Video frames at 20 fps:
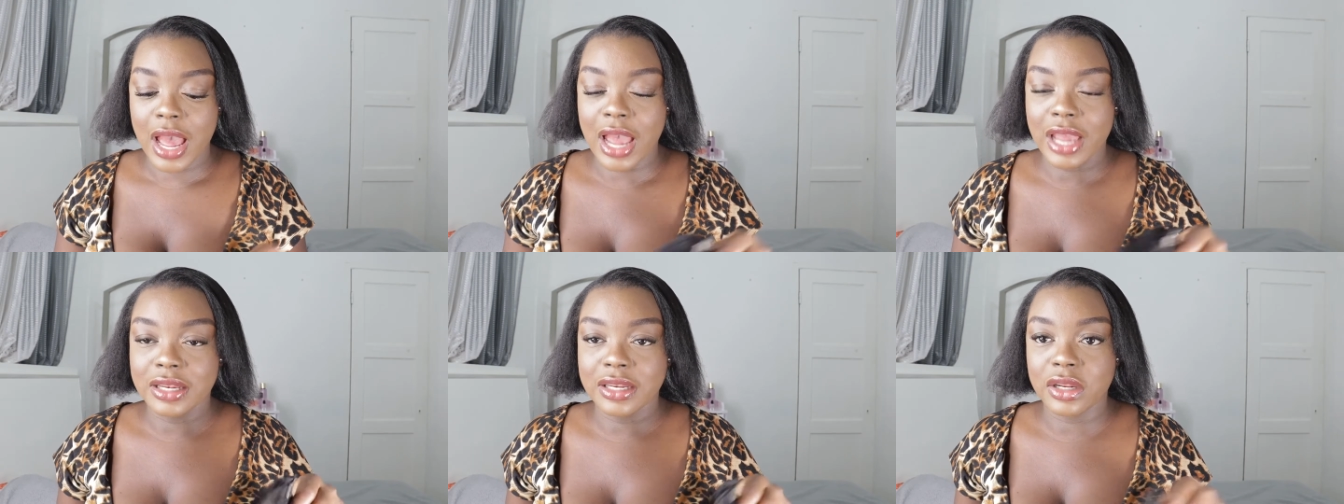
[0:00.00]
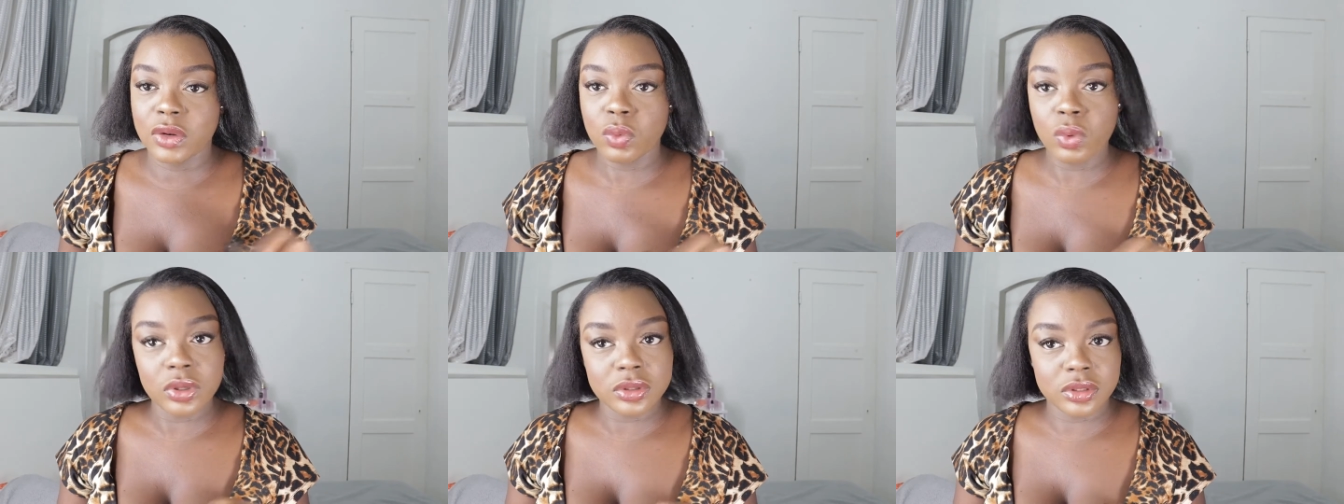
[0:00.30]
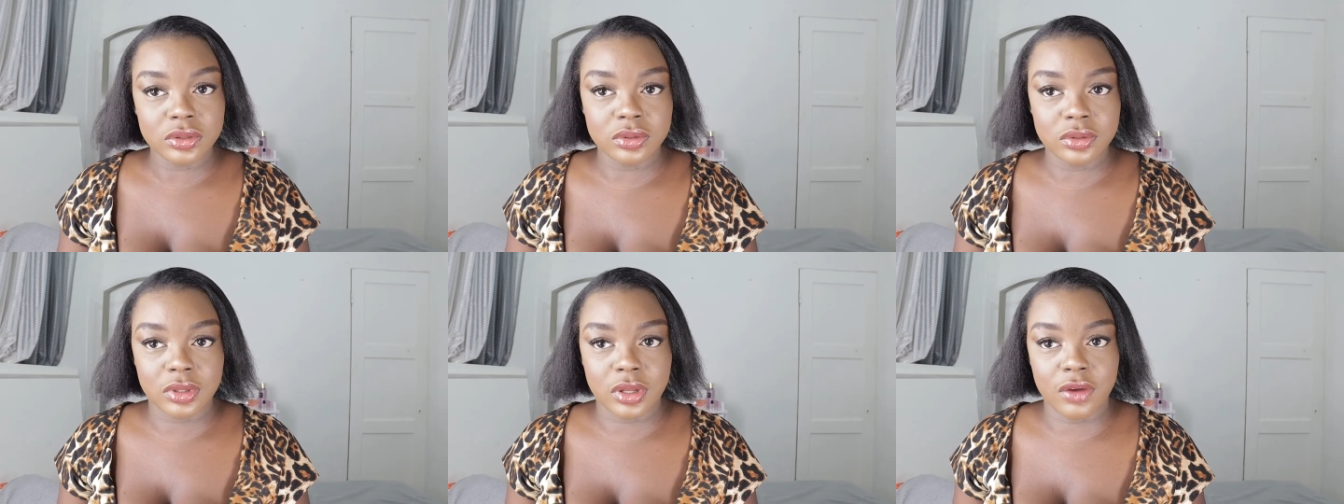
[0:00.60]
I did
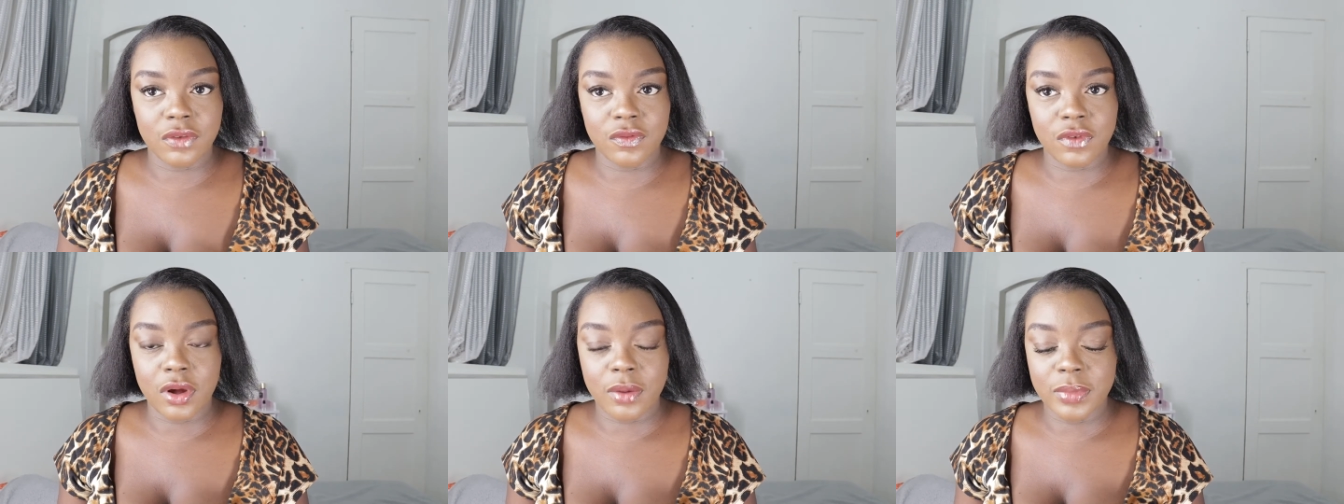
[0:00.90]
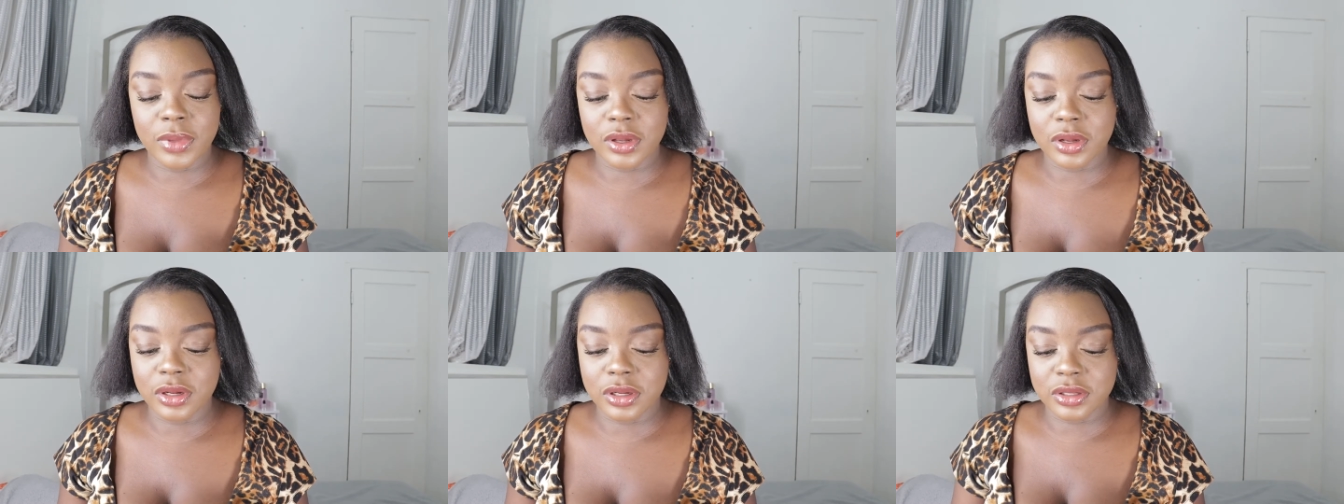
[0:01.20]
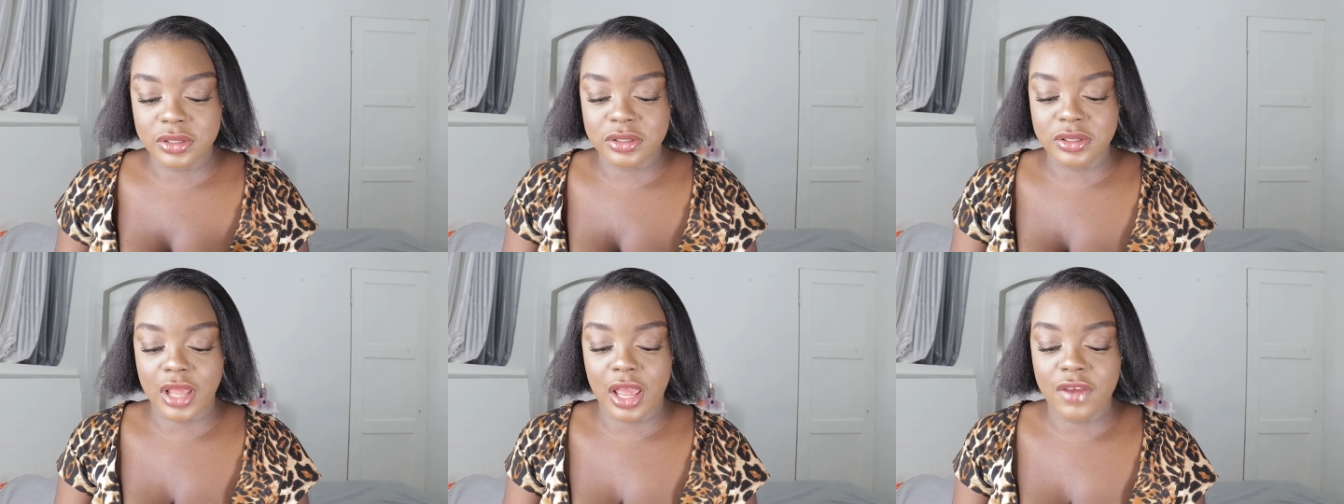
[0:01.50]
wanted to give up
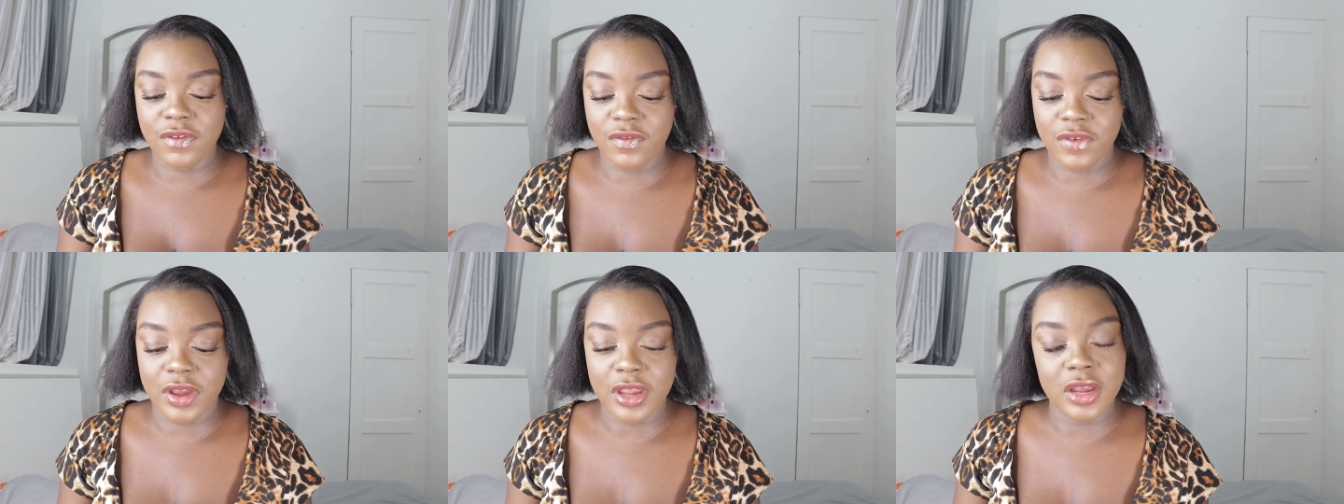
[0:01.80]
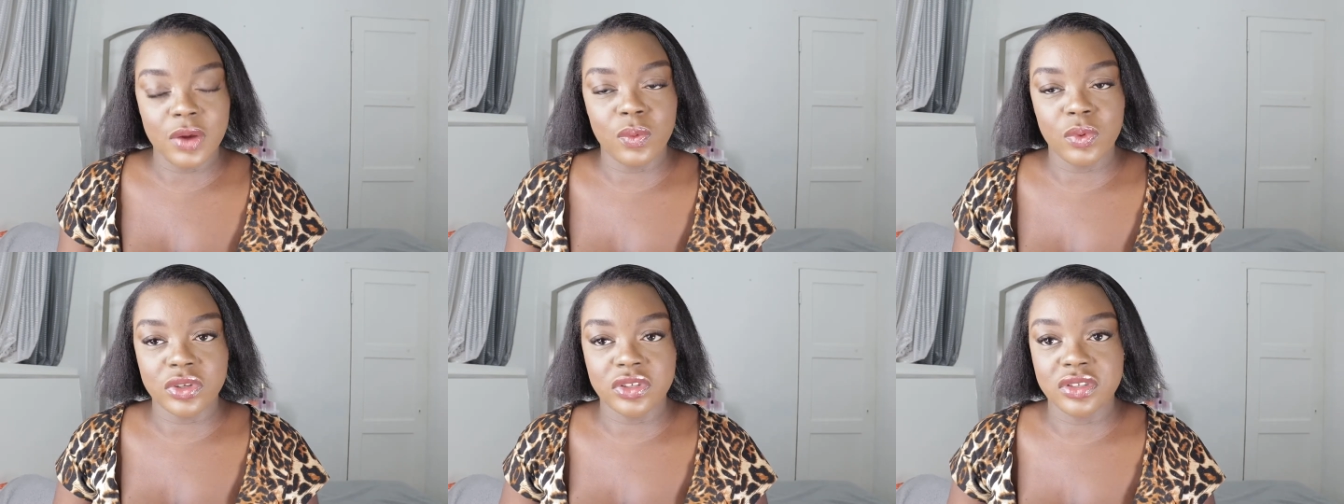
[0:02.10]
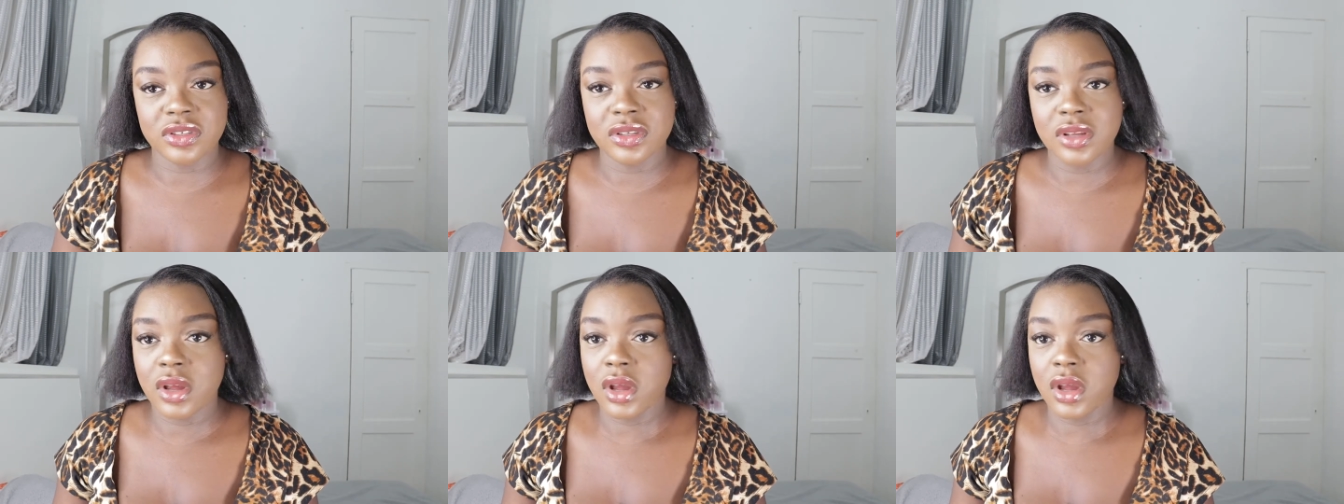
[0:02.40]
because I find it was